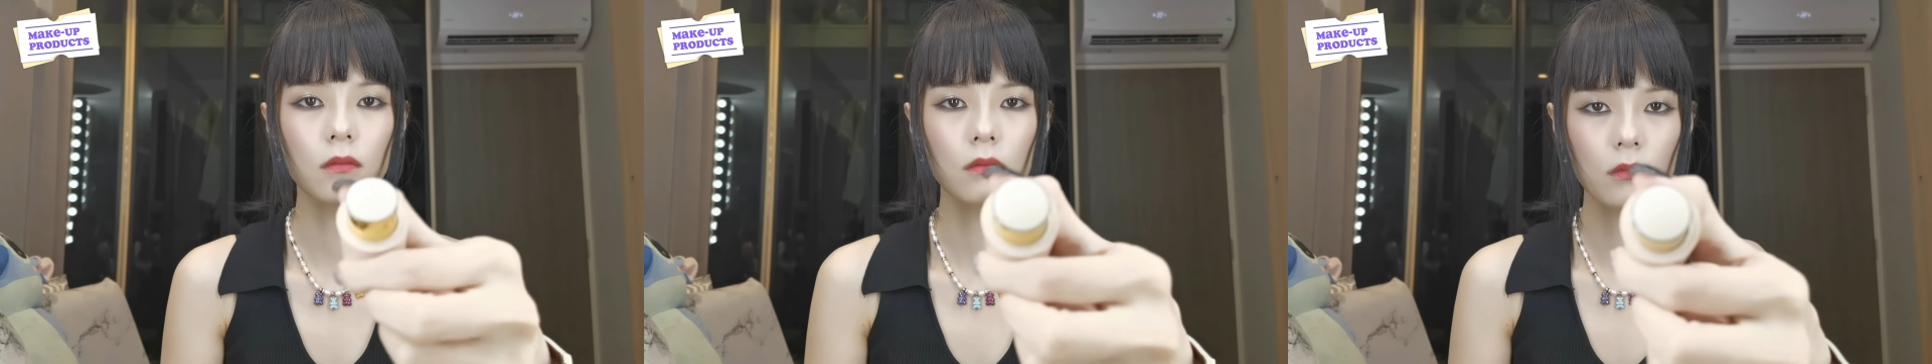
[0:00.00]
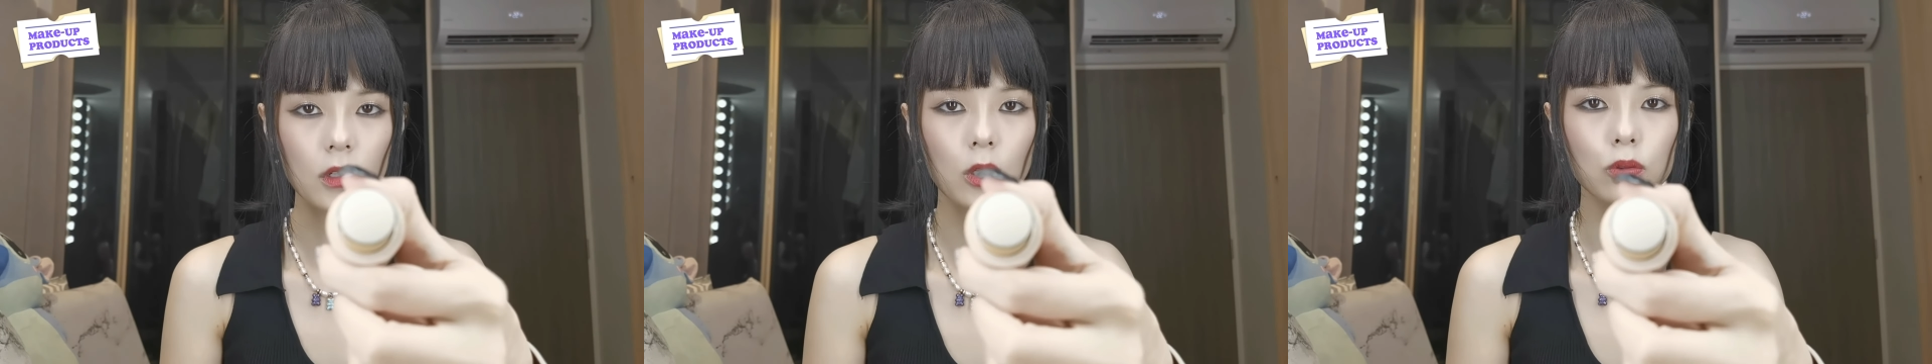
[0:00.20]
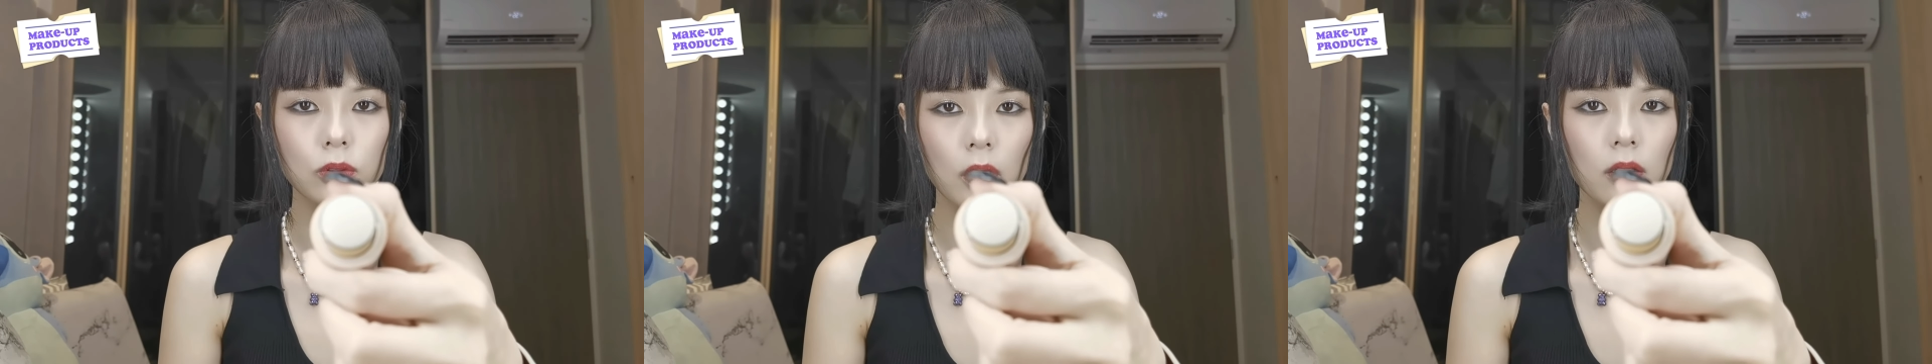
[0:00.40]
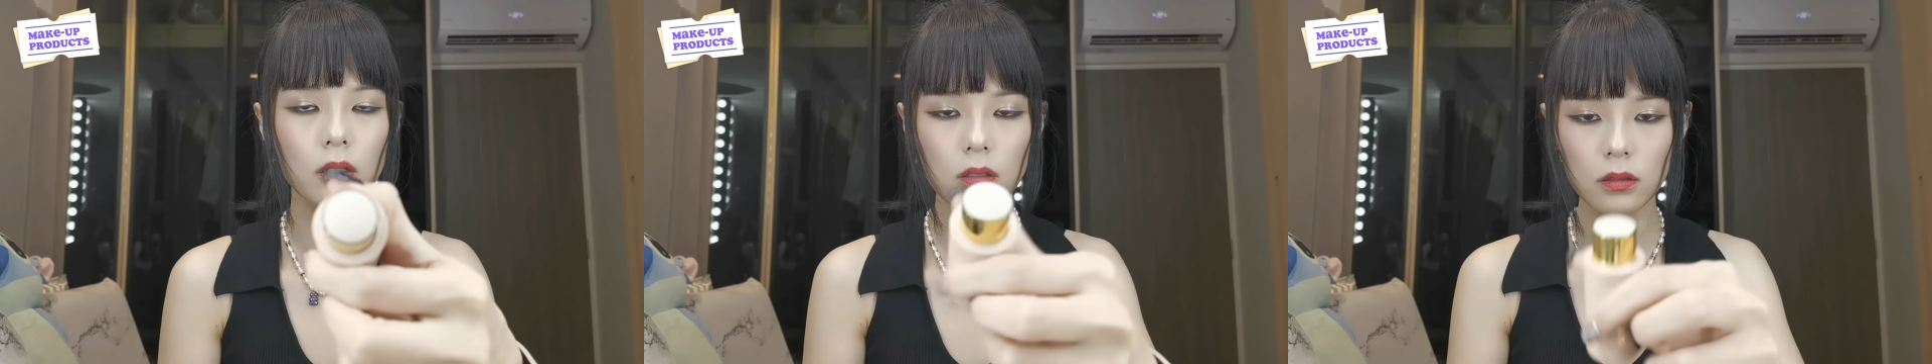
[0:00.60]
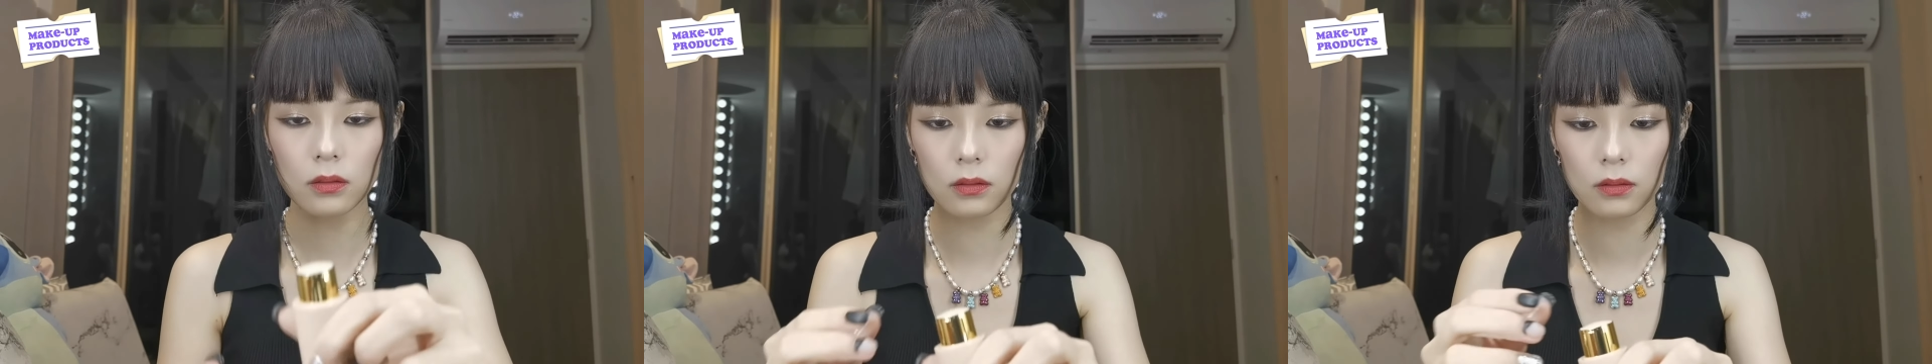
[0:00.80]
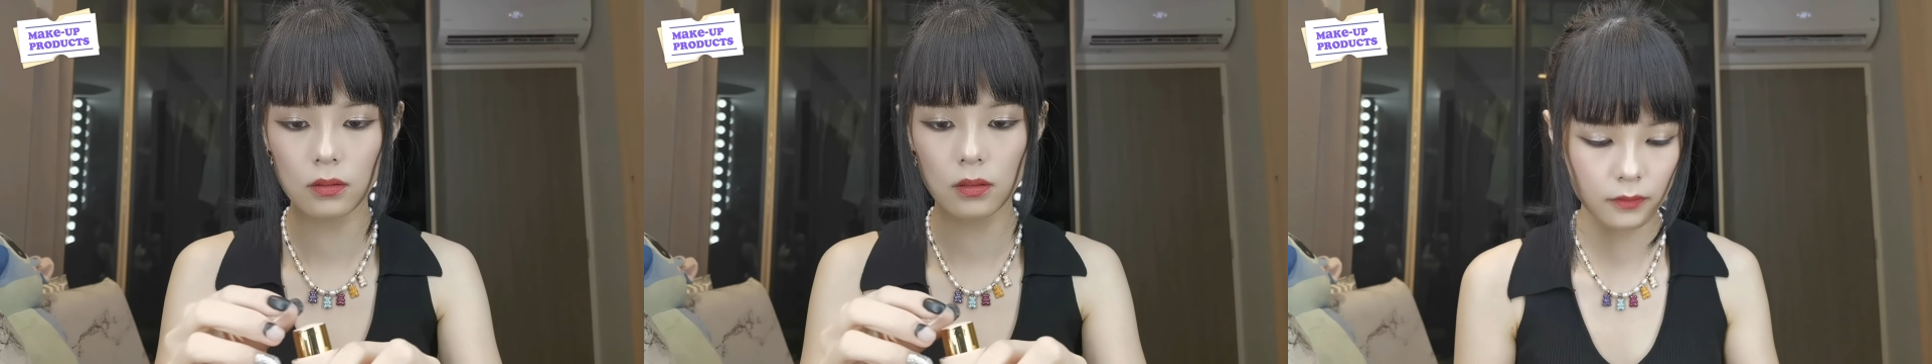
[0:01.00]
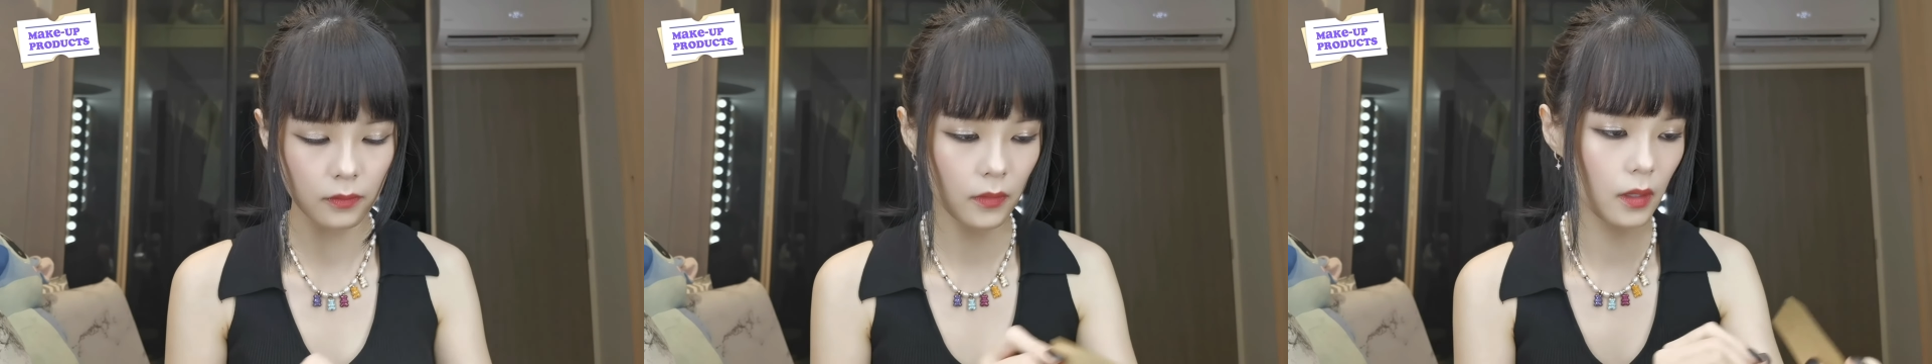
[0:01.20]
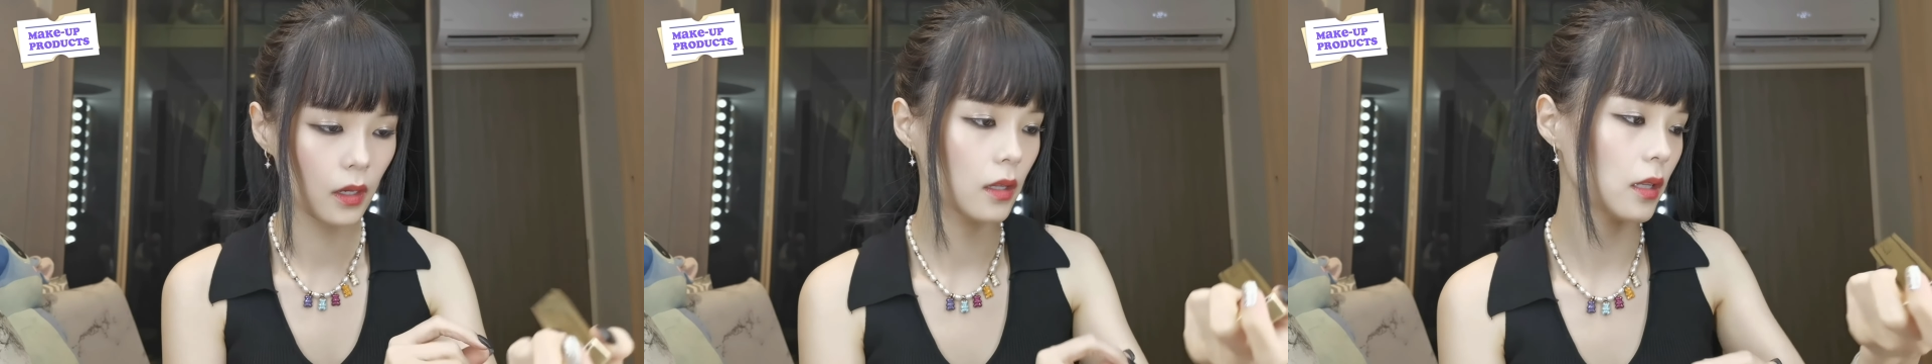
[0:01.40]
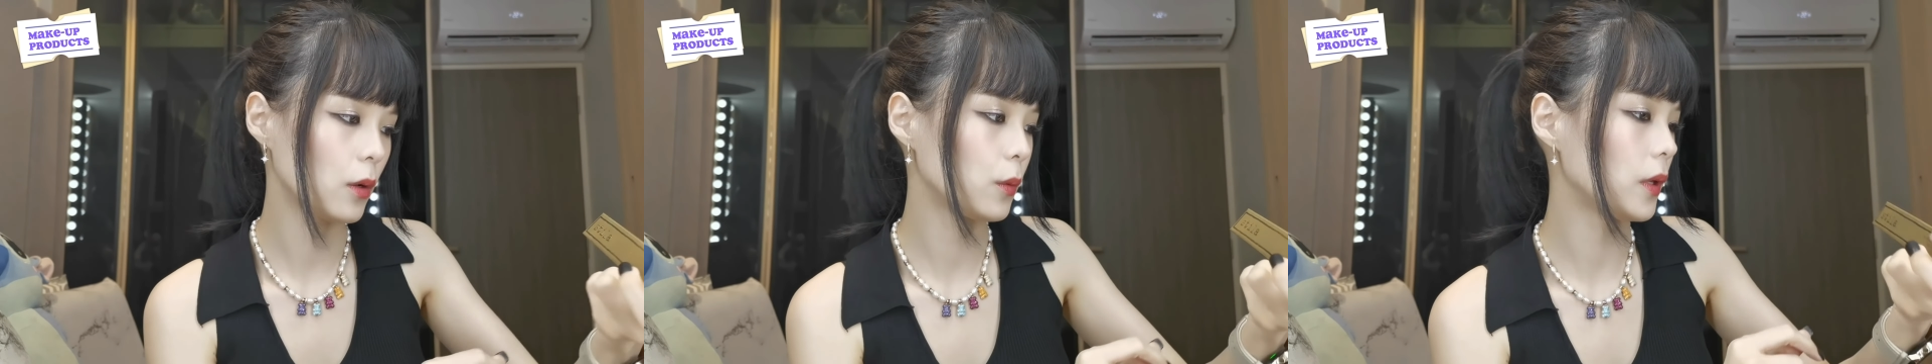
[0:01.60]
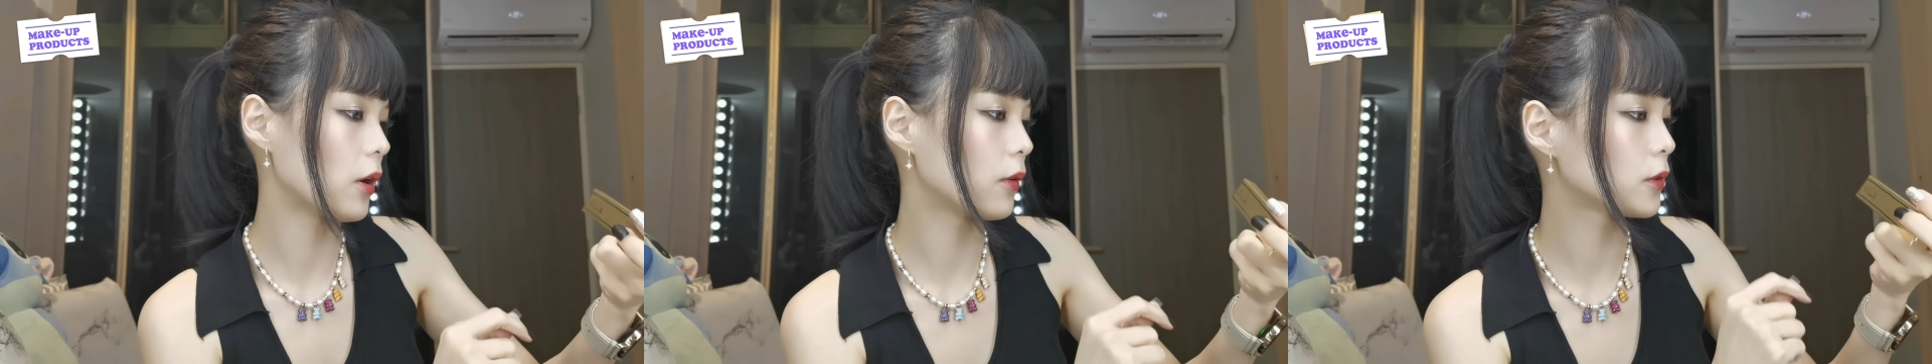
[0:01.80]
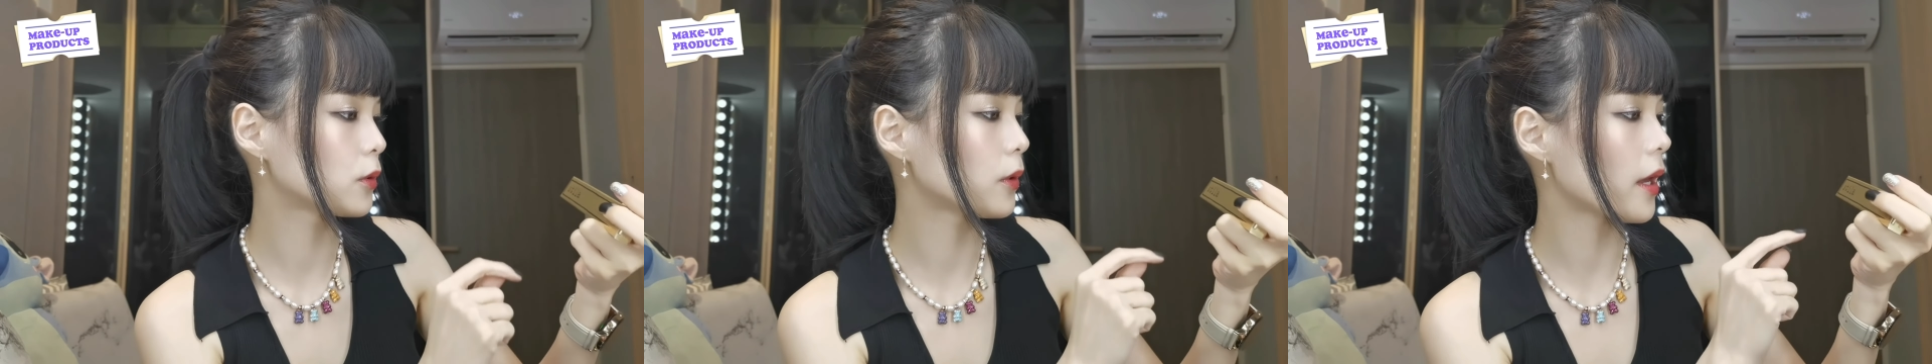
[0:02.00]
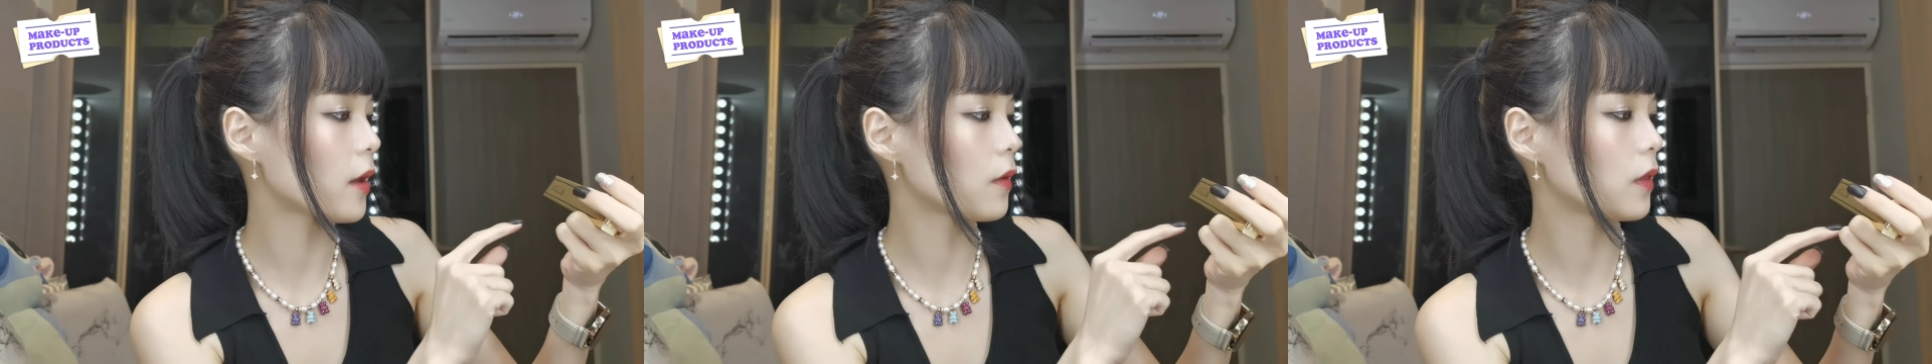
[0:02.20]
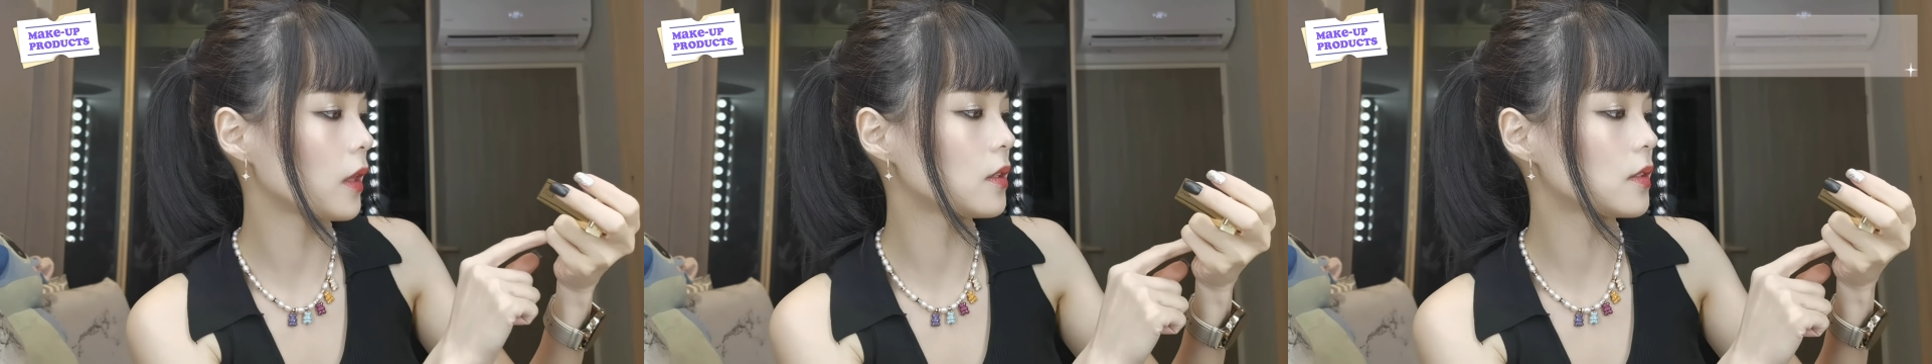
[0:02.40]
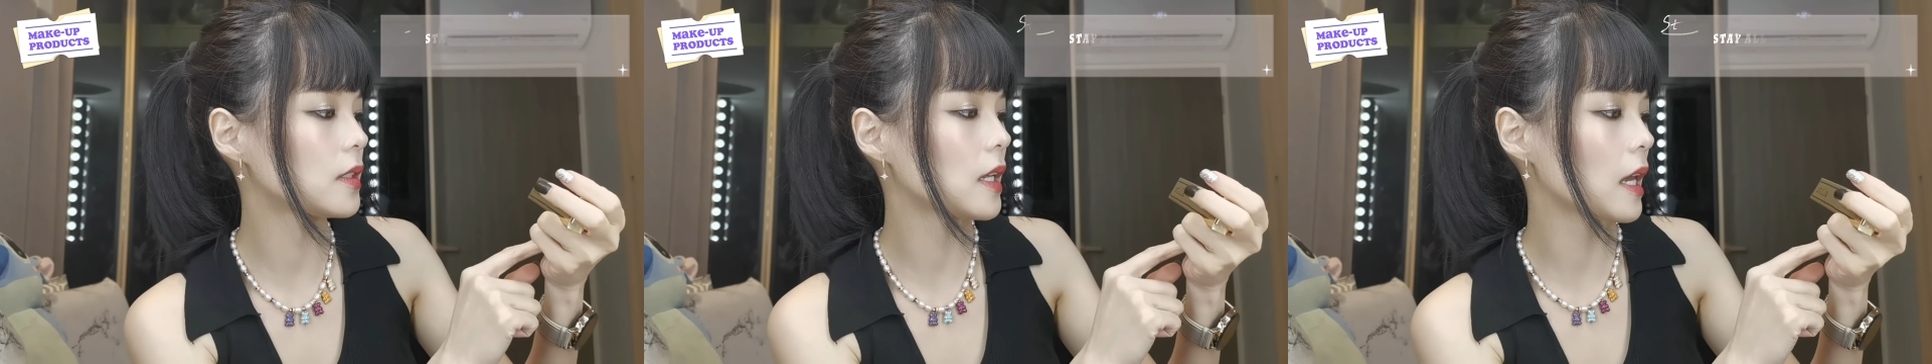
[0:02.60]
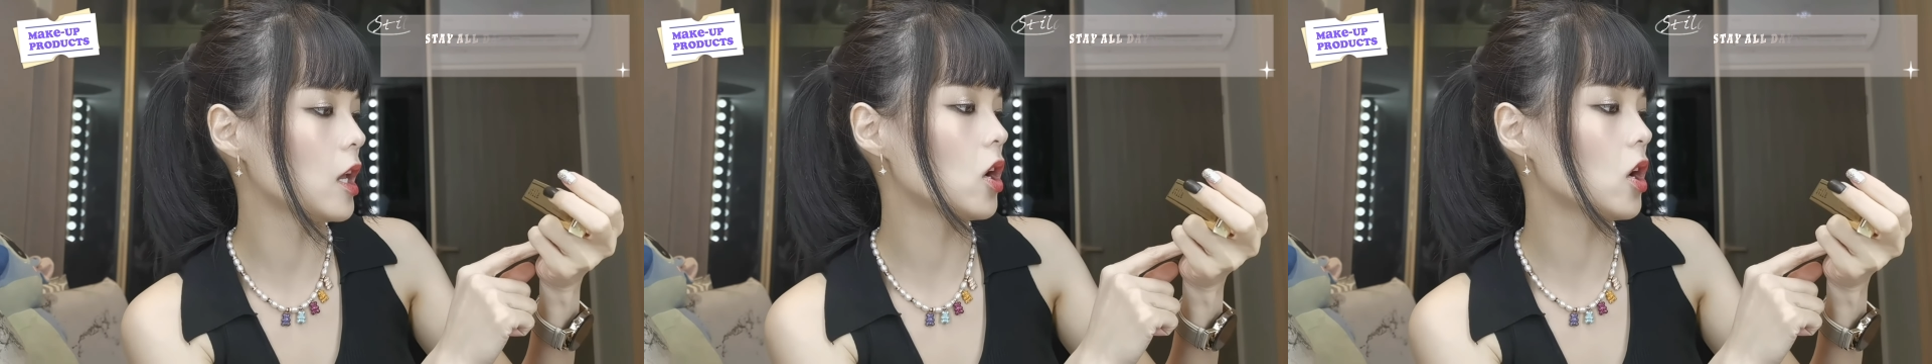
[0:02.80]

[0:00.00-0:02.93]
Looks like this. Then we also have the Stay